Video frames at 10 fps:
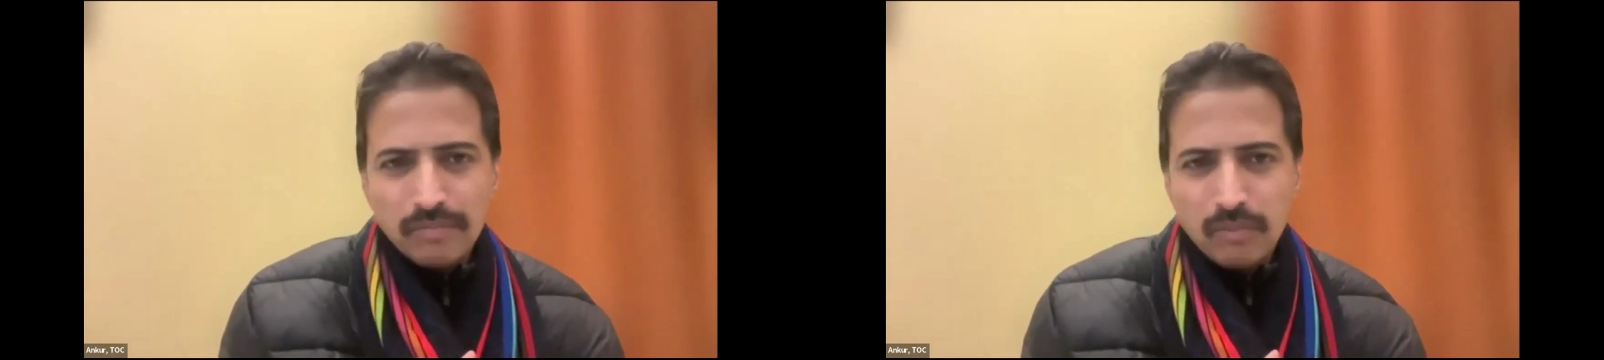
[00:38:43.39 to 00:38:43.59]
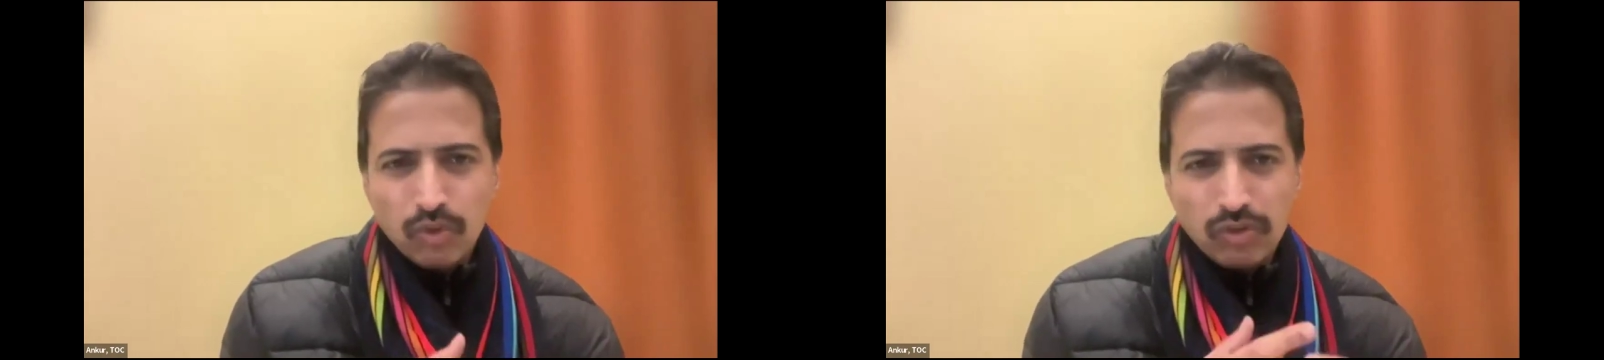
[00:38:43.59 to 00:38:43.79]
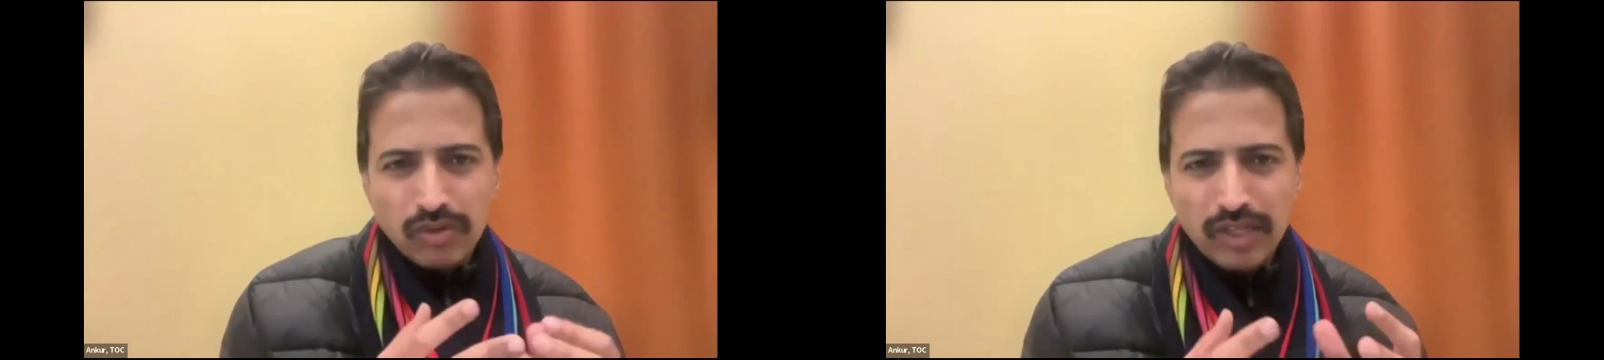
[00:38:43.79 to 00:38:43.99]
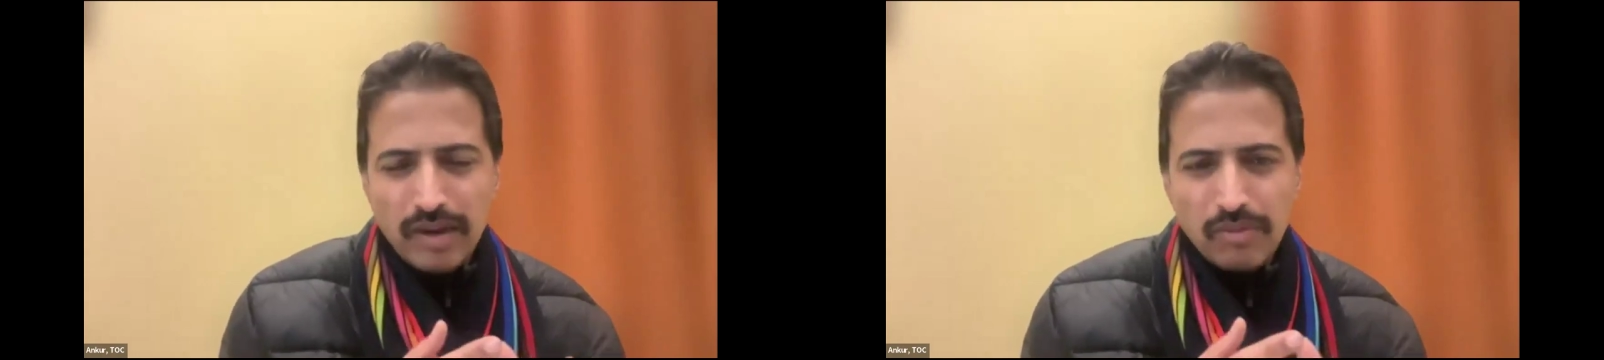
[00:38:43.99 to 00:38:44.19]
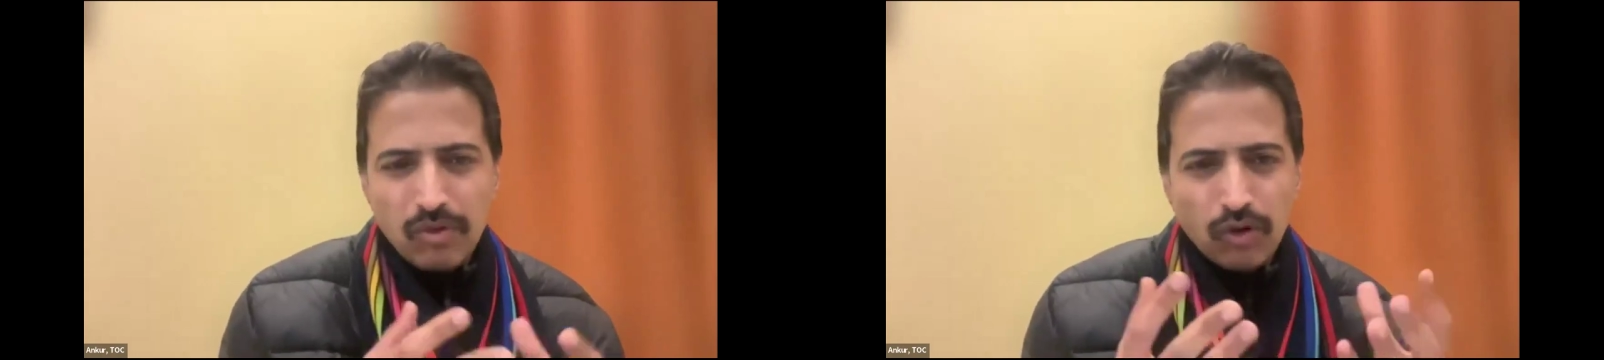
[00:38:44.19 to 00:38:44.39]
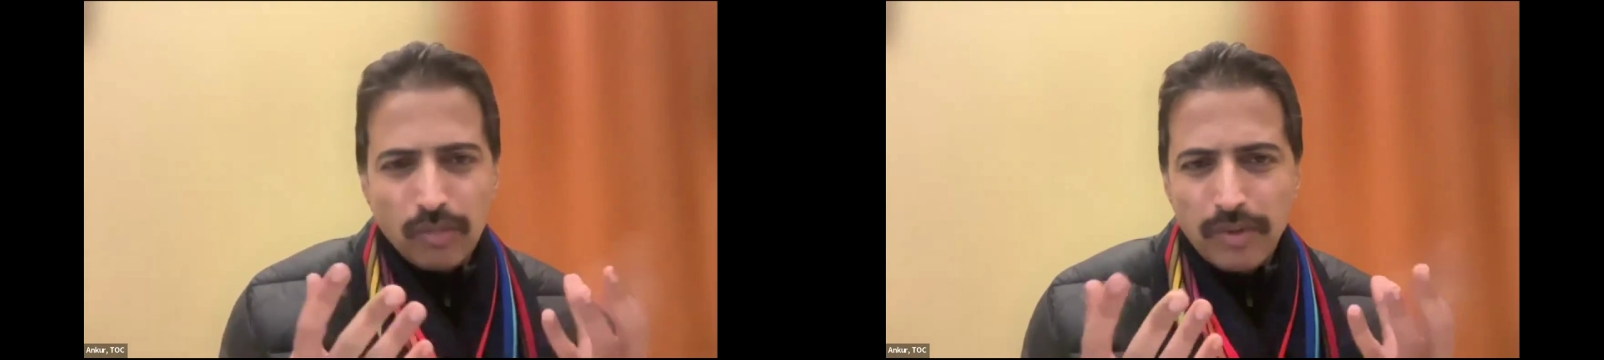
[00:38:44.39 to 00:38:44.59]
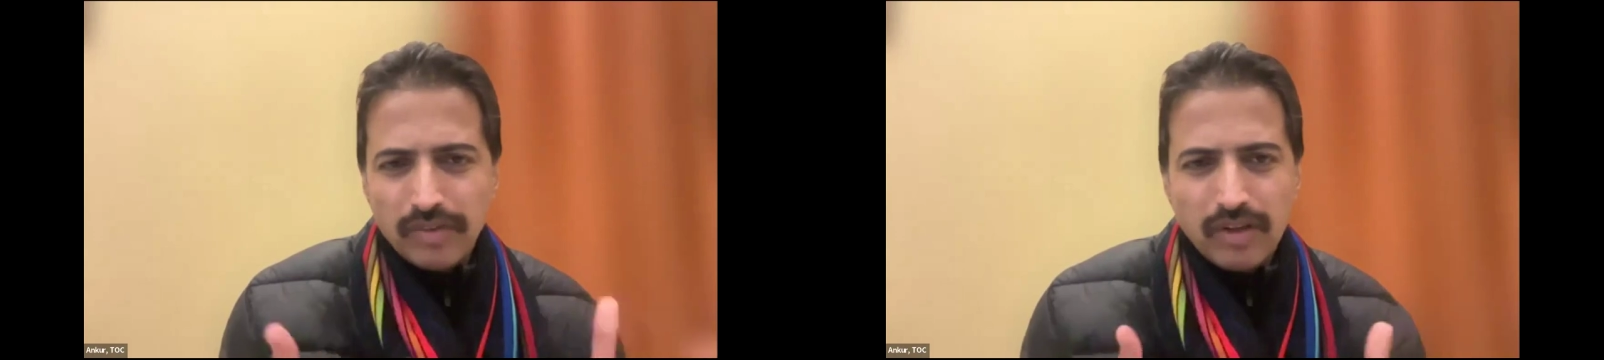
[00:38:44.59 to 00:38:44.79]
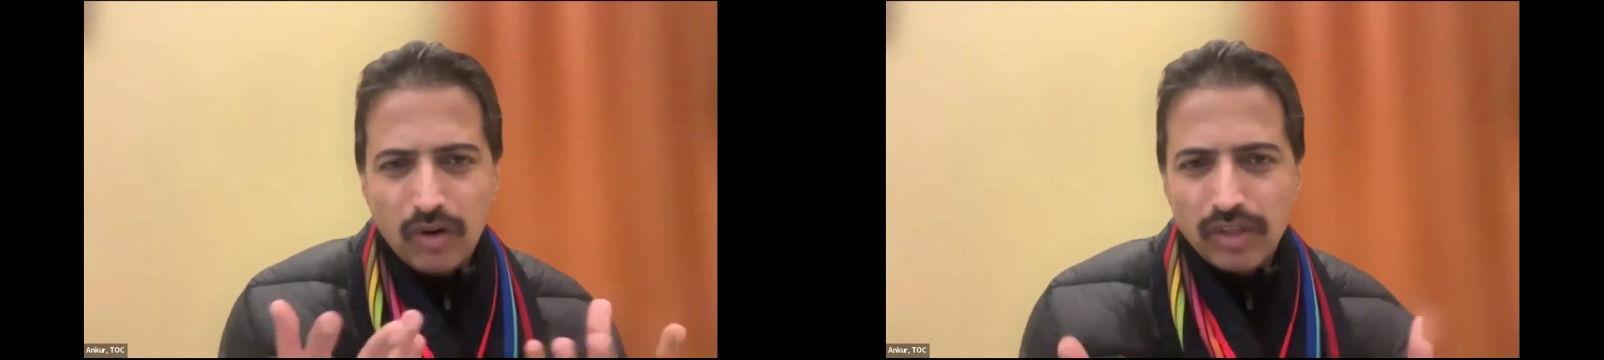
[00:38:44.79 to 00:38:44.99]
most of the times
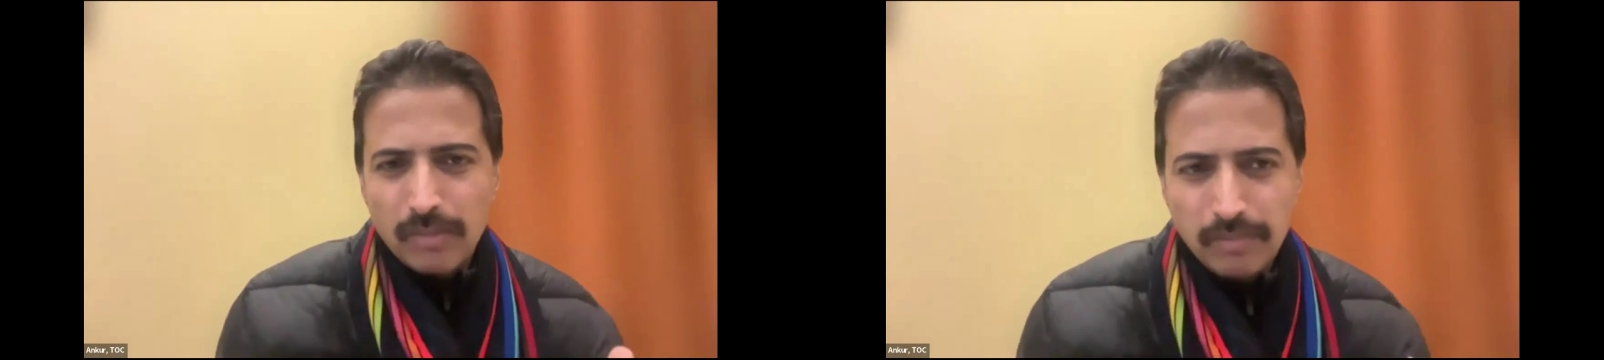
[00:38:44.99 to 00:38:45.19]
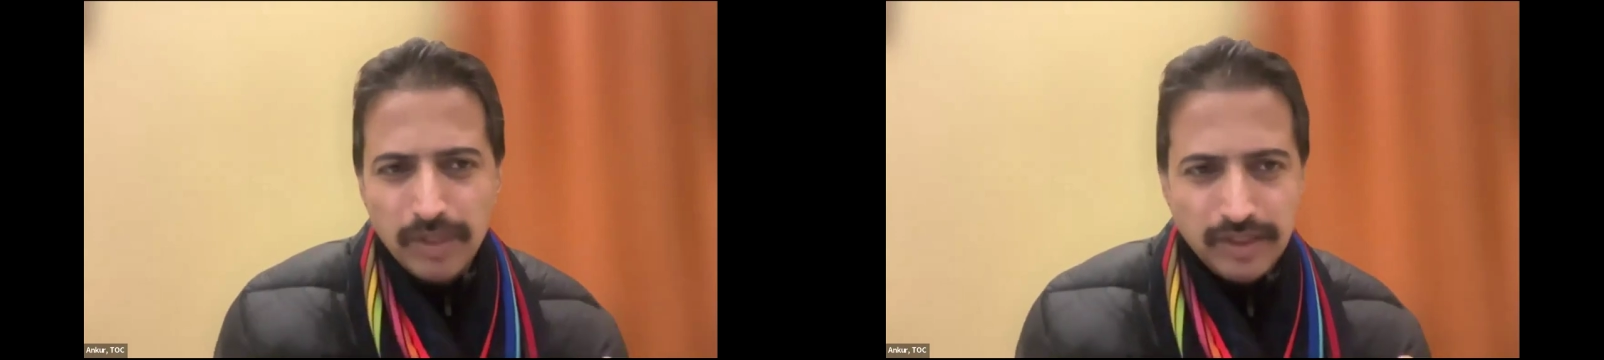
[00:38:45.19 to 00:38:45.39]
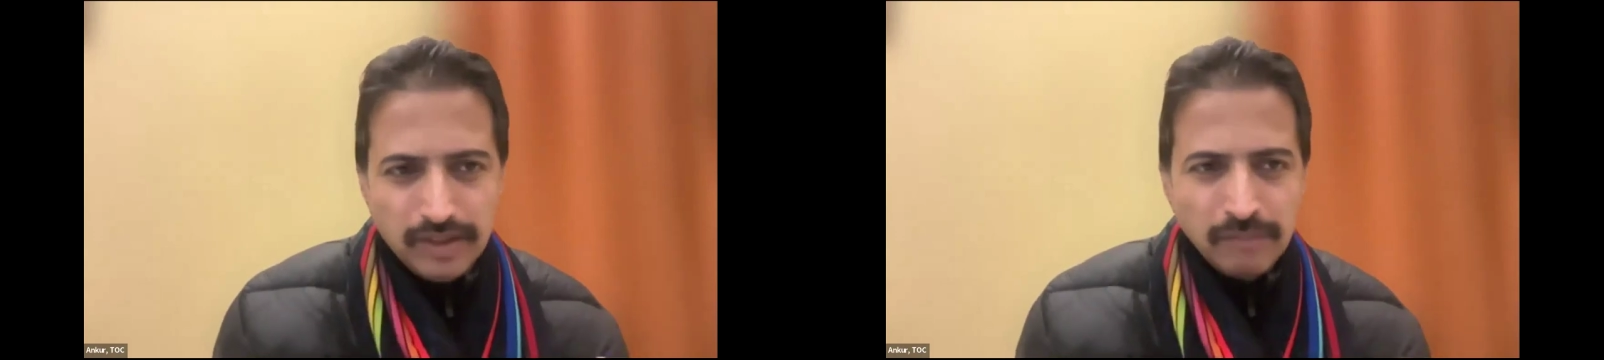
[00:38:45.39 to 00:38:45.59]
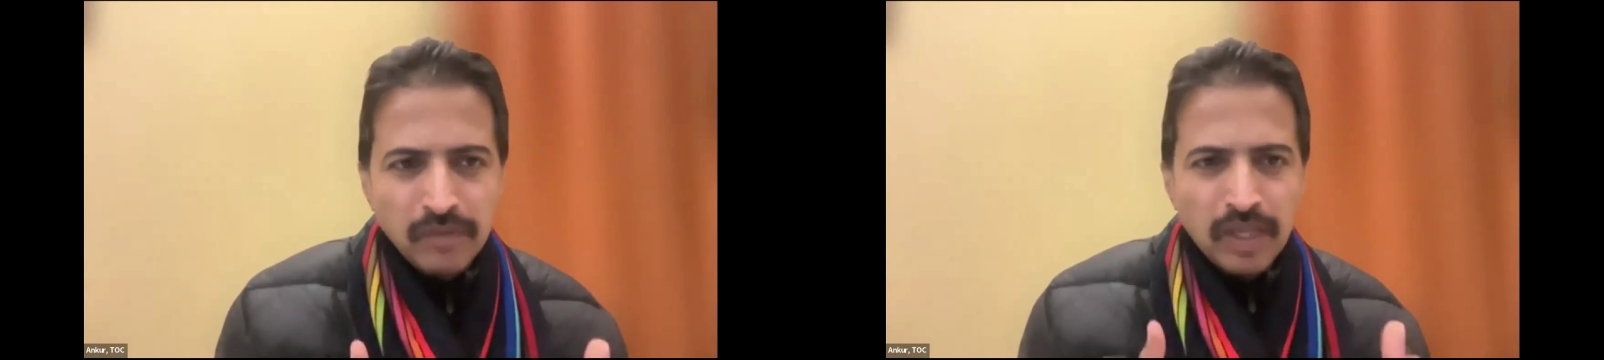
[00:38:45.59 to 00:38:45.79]
documents are not complete.